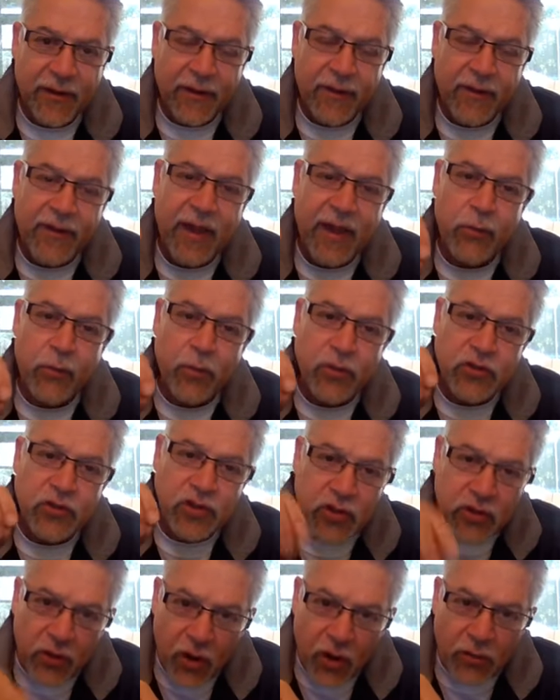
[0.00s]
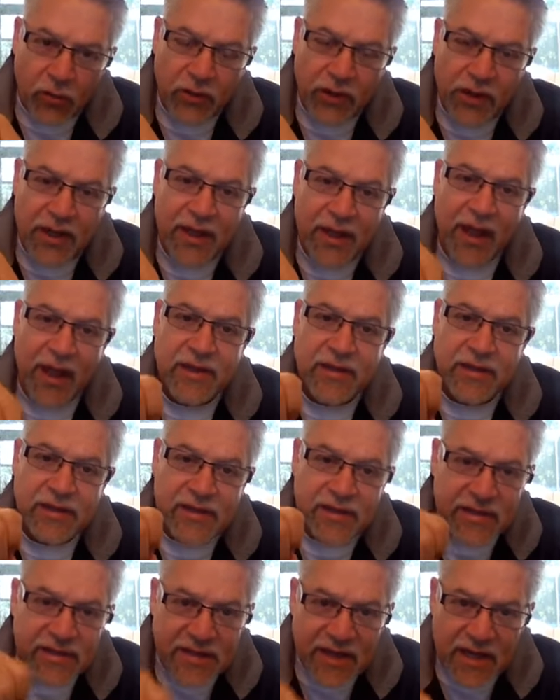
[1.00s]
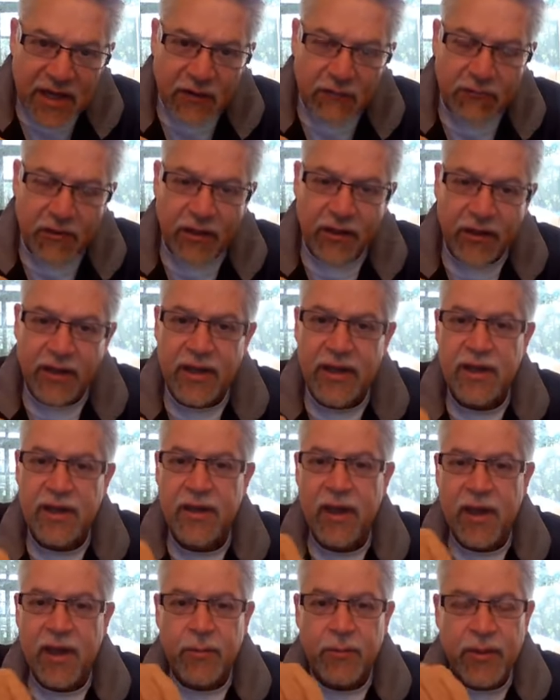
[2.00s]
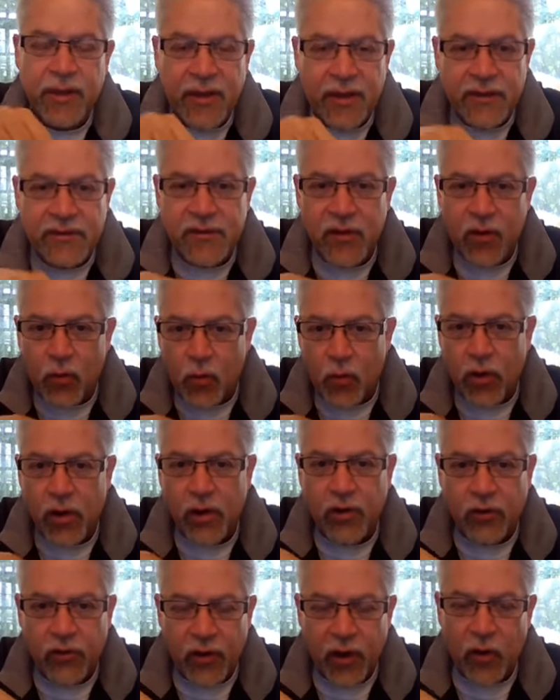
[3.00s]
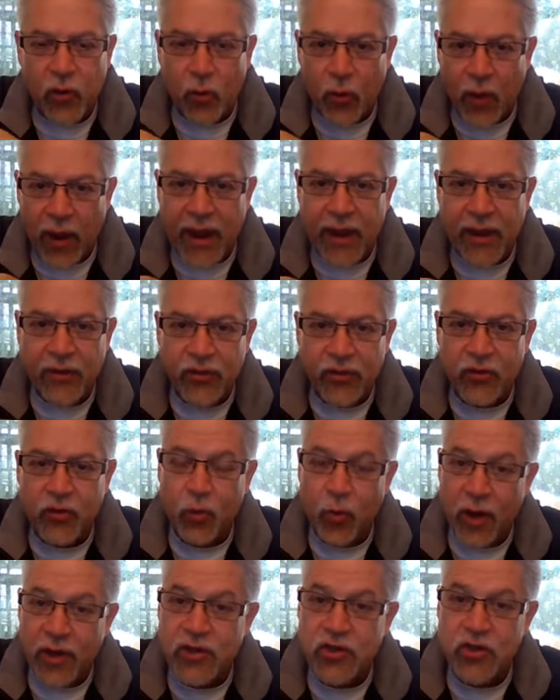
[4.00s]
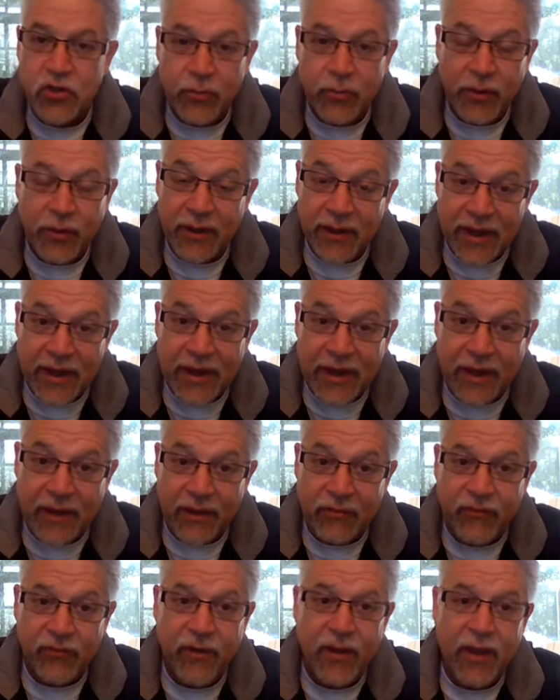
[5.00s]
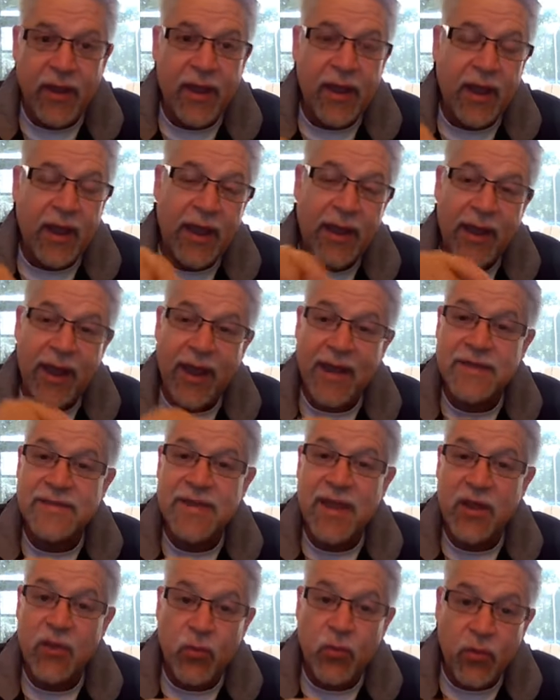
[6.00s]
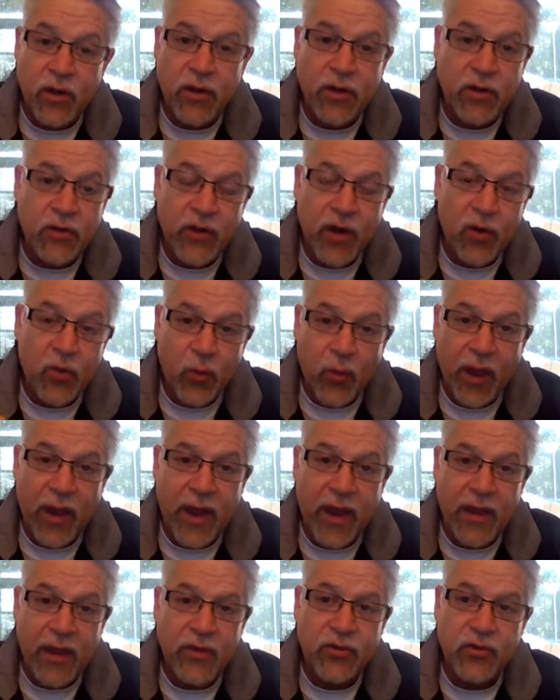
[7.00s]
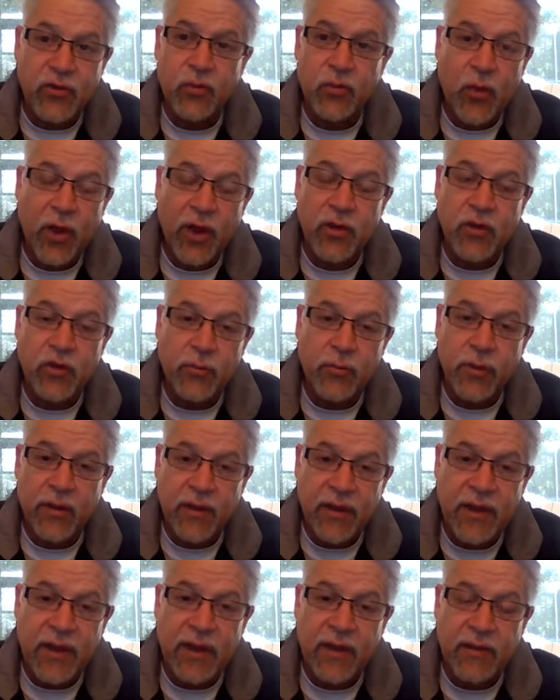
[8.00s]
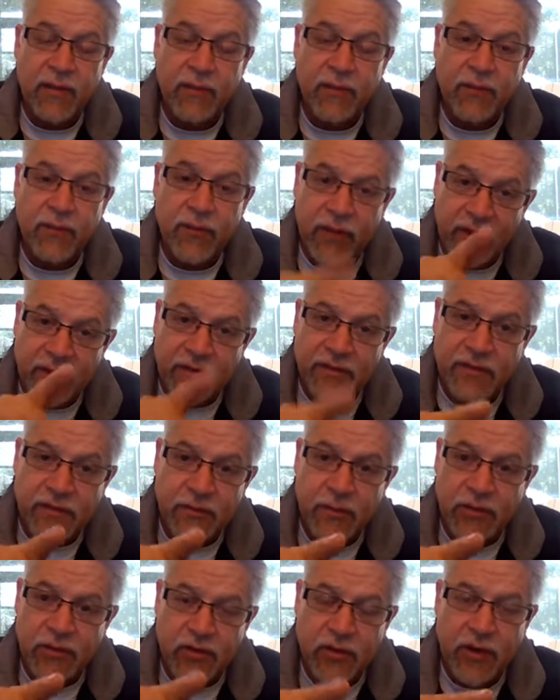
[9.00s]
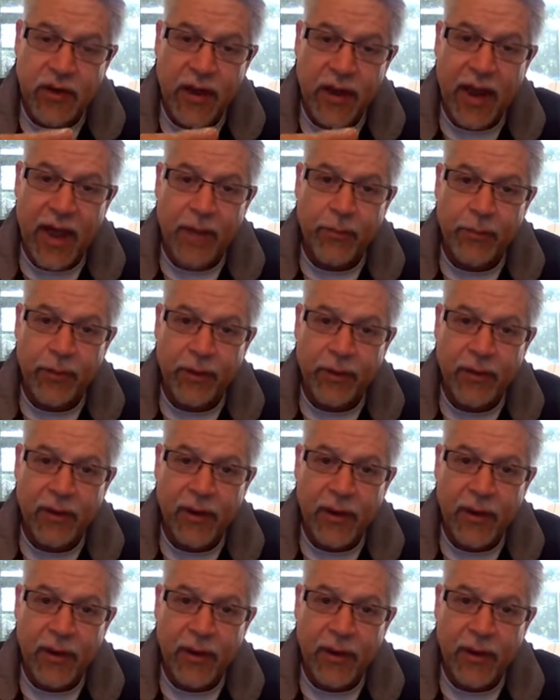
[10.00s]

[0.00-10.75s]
They will slowly and secretly begin to work their way through what you believe. And as they work their way through what you believe, this is what's going to happen.